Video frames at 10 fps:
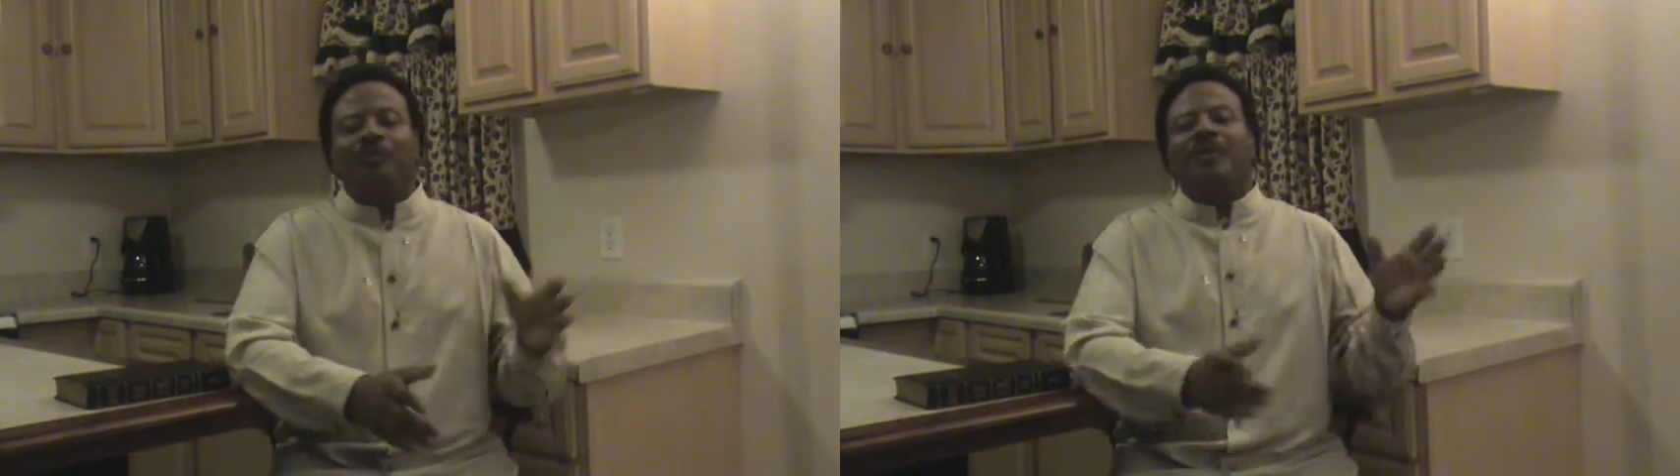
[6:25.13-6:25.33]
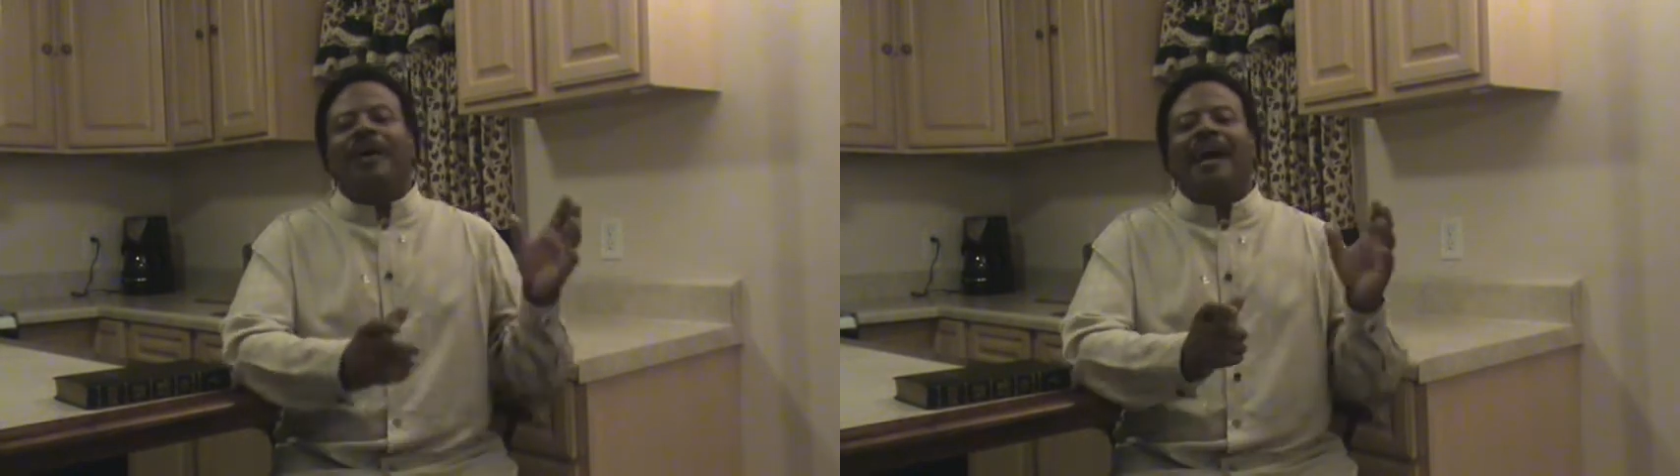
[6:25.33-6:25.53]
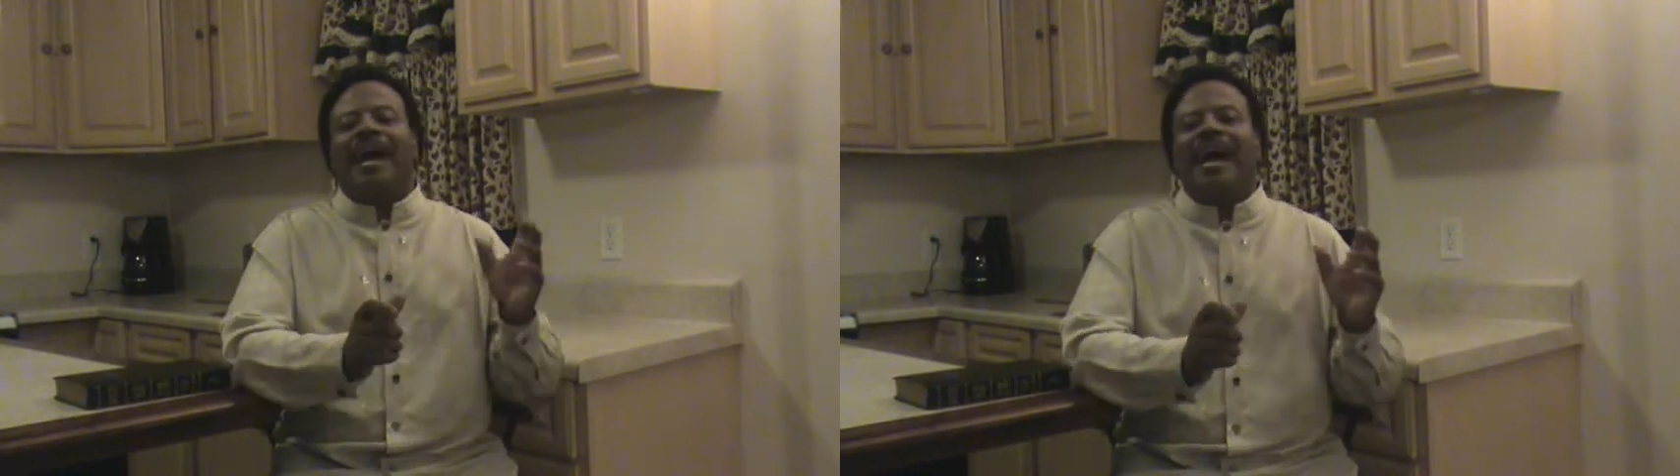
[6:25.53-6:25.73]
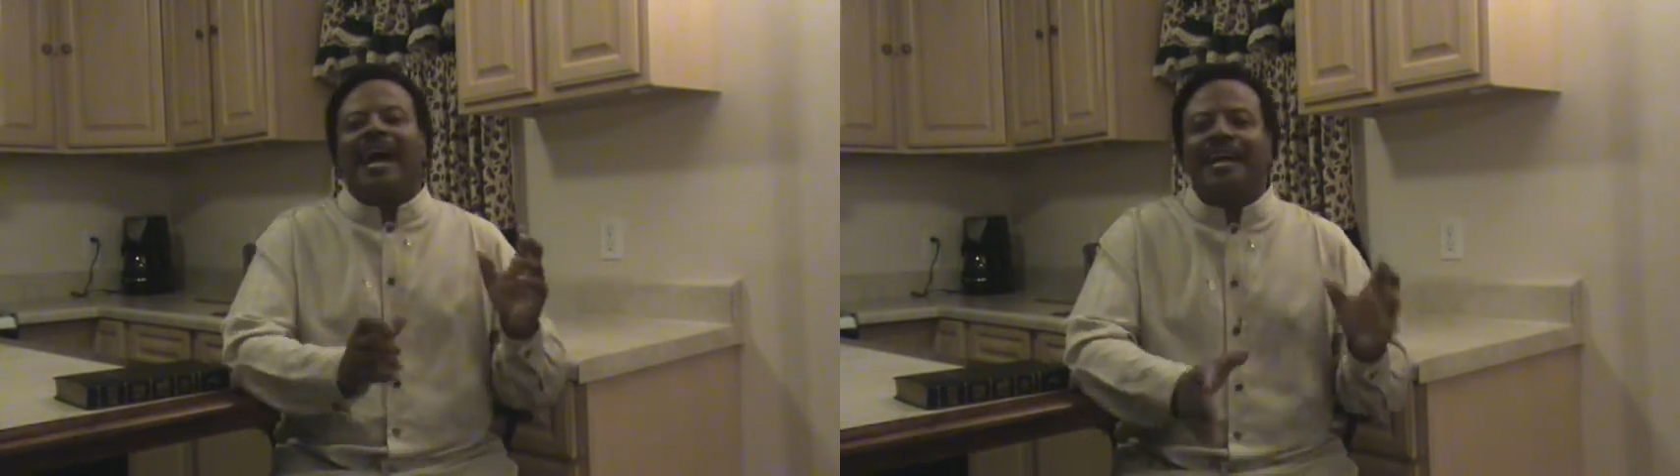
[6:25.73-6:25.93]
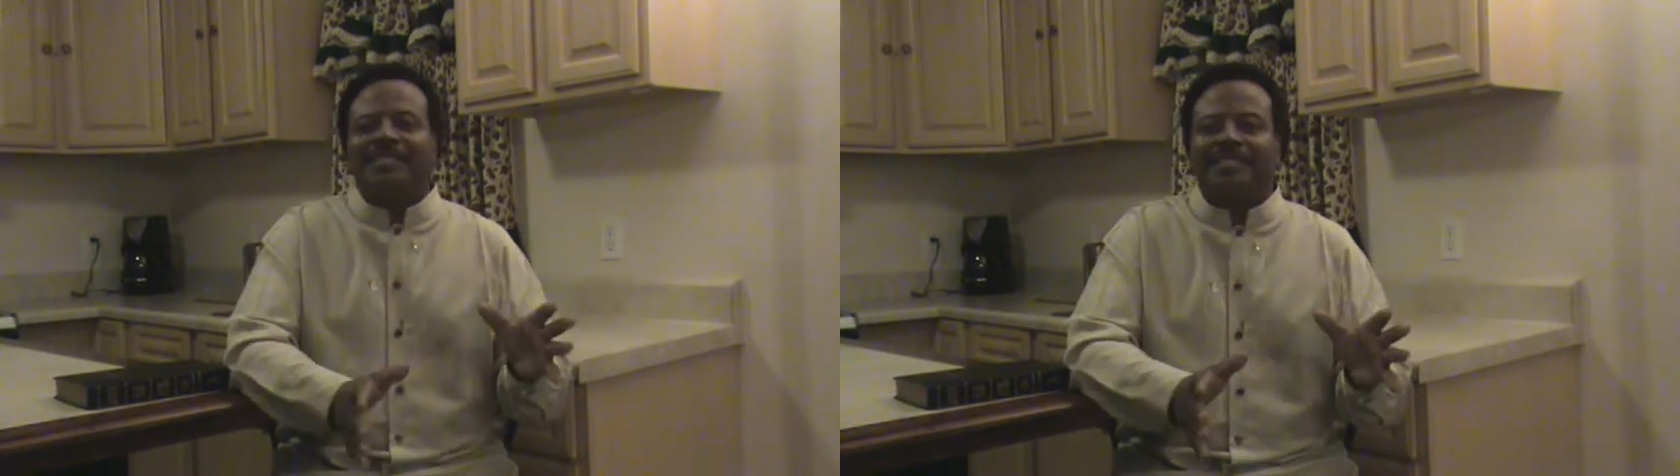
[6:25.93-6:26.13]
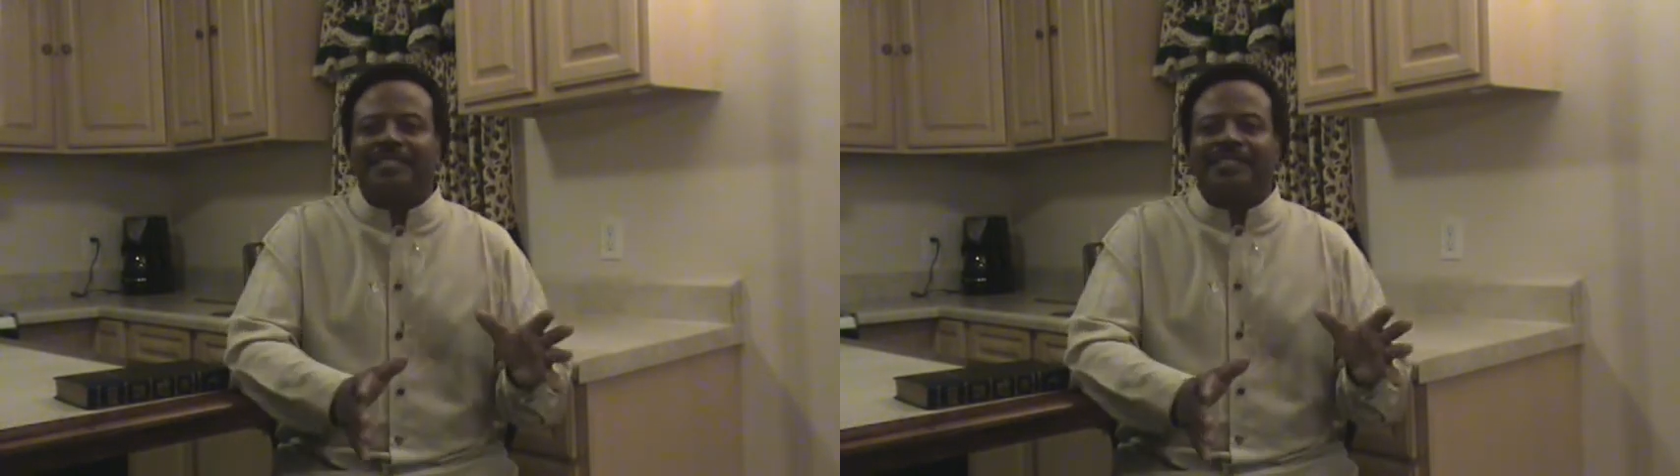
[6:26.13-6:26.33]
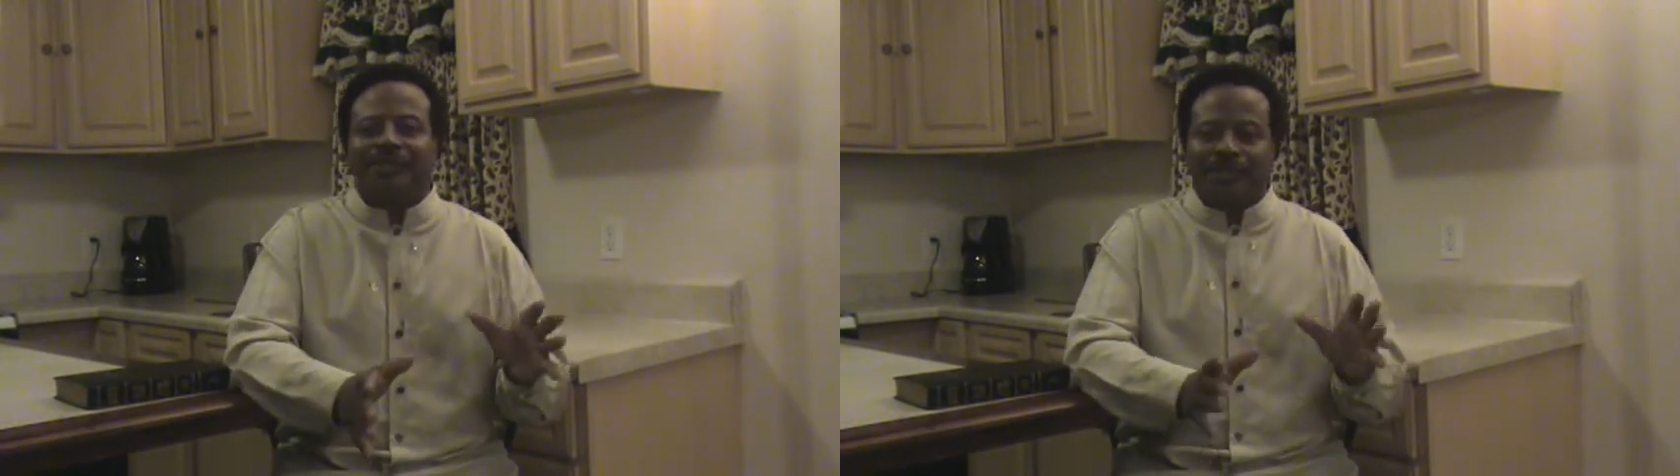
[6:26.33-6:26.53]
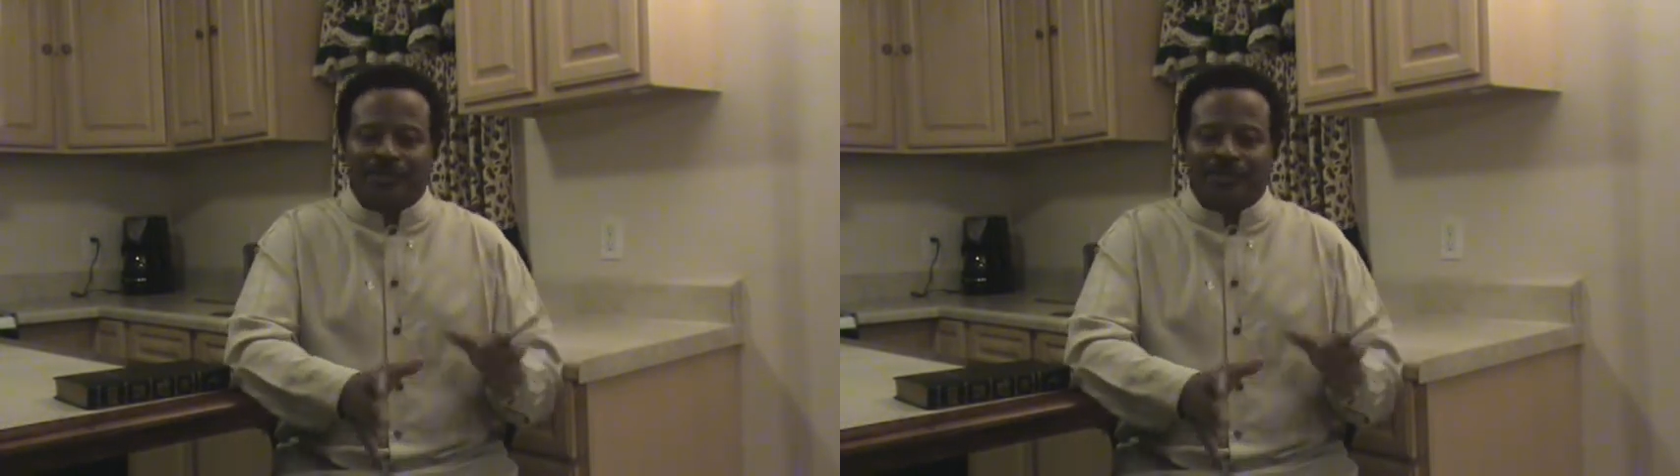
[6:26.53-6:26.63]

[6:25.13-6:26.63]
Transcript: We are asking you